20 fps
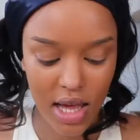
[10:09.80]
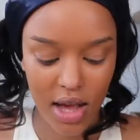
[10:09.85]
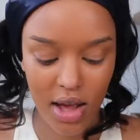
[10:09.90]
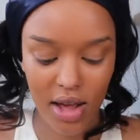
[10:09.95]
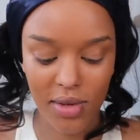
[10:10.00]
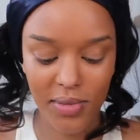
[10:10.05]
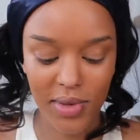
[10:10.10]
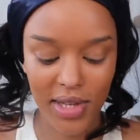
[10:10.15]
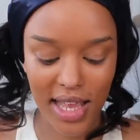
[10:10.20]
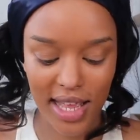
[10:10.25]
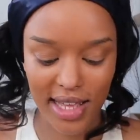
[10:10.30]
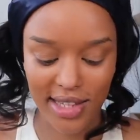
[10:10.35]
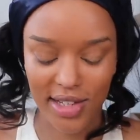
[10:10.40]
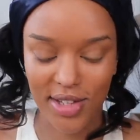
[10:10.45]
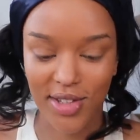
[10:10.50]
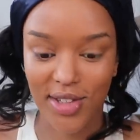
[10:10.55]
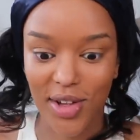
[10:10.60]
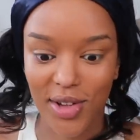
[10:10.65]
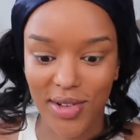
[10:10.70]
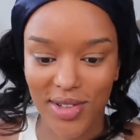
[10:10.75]
Oh my
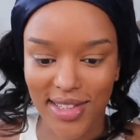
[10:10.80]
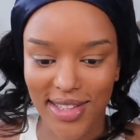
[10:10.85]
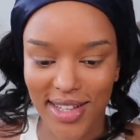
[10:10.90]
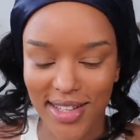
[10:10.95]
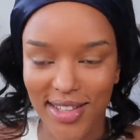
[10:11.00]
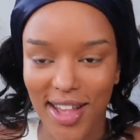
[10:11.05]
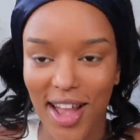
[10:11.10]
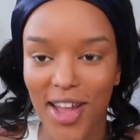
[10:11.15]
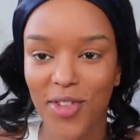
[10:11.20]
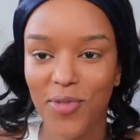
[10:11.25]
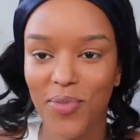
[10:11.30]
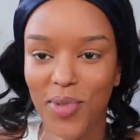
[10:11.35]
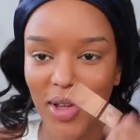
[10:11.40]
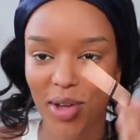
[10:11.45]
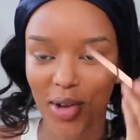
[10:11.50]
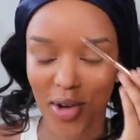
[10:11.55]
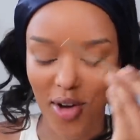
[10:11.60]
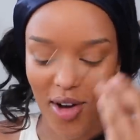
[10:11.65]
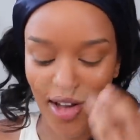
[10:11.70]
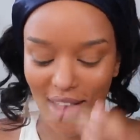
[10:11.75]
days. So since I've
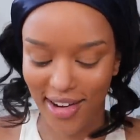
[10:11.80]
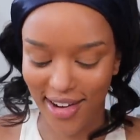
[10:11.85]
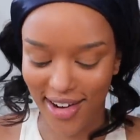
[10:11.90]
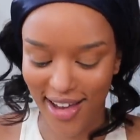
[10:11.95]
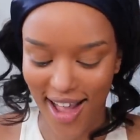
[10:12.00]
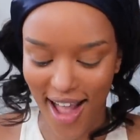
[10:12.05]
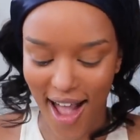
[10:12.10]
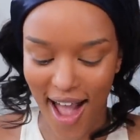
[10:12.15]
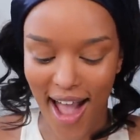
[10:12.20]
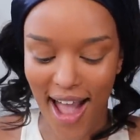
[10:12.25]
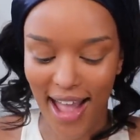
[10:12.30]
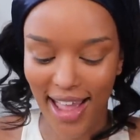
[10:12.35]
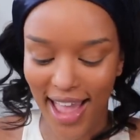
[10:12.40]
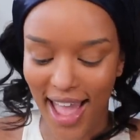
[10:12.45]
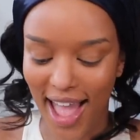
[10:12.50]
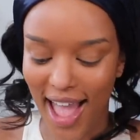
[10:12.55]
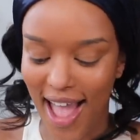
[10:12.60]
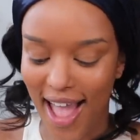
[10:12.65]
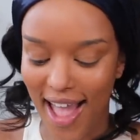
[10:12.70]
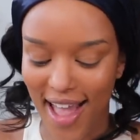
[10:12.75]
been gone, I
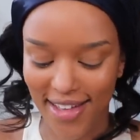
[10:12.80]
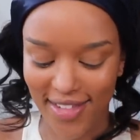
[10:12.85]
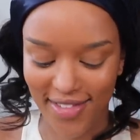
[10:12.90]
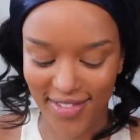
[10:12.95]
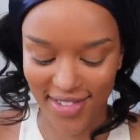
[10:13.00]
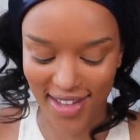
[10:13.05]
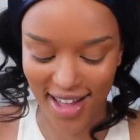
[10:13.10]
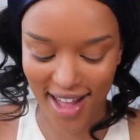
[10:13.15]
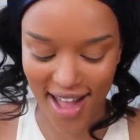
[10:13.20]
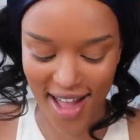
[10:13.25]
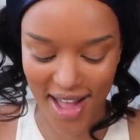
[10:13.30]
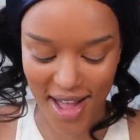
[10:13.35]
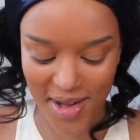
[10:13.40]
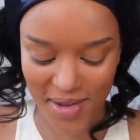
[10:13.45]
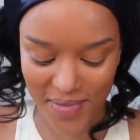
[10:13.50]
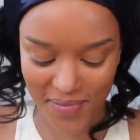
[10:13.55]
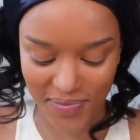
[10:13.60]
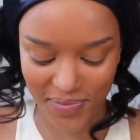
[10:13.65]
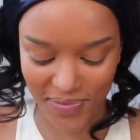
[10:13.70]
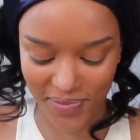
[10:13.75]
have,
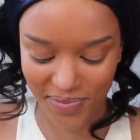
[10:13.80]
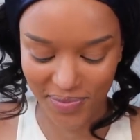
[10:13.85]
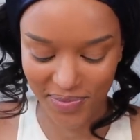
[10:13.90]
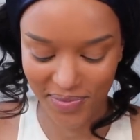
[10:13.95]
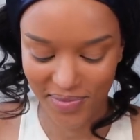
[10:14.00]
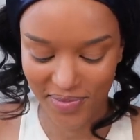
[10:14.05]
um,